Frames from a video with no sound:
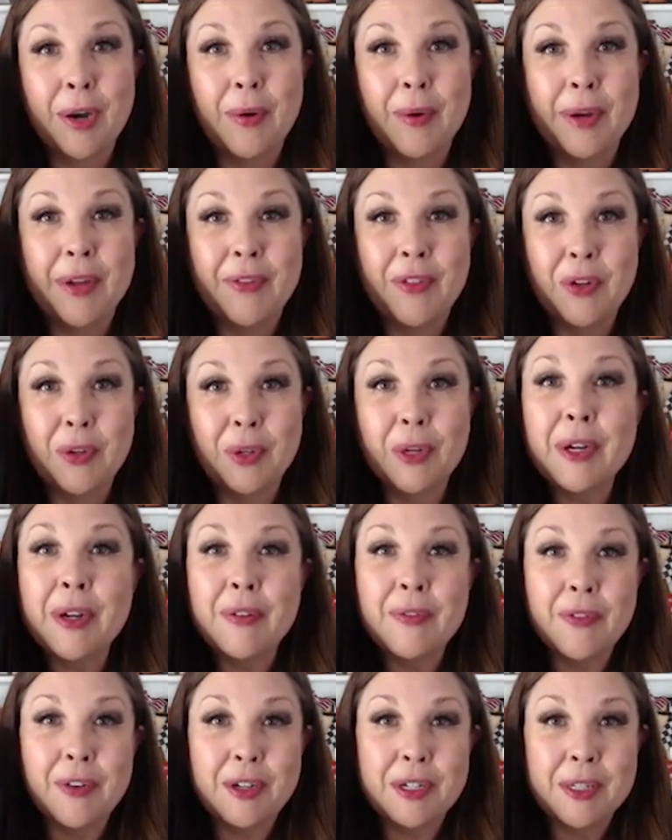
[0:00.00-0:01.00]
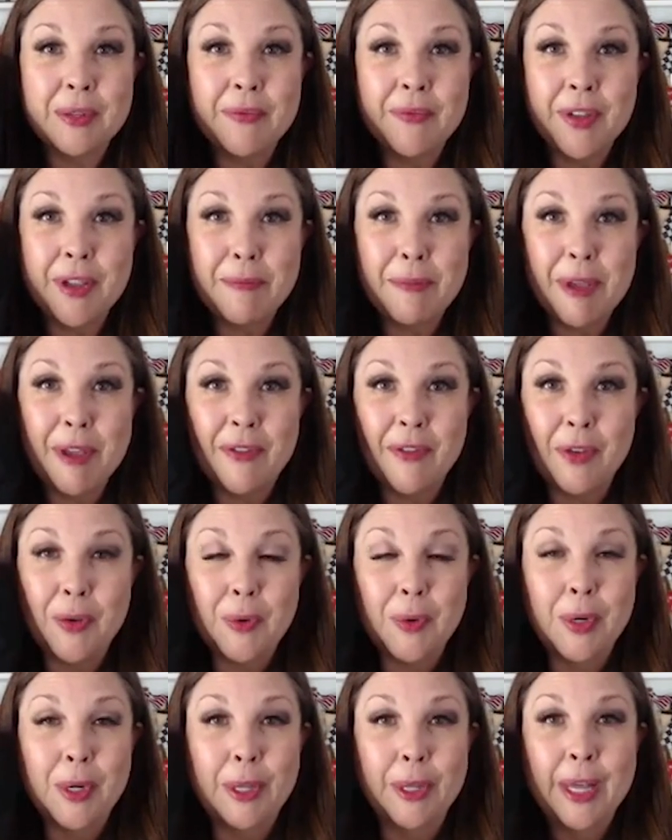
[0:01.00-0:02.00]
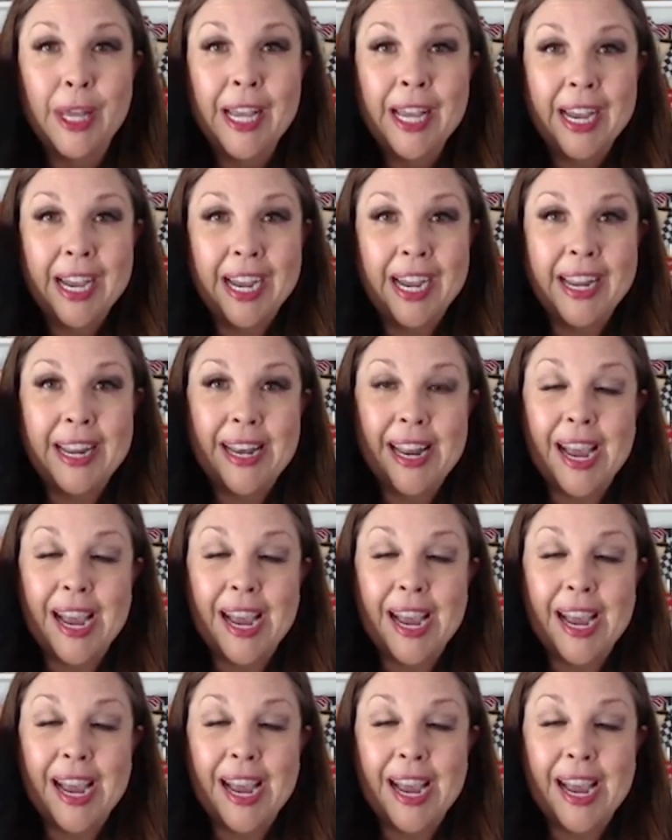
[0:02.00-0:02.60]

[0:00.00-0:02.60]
So if you're looking for some VP fuel,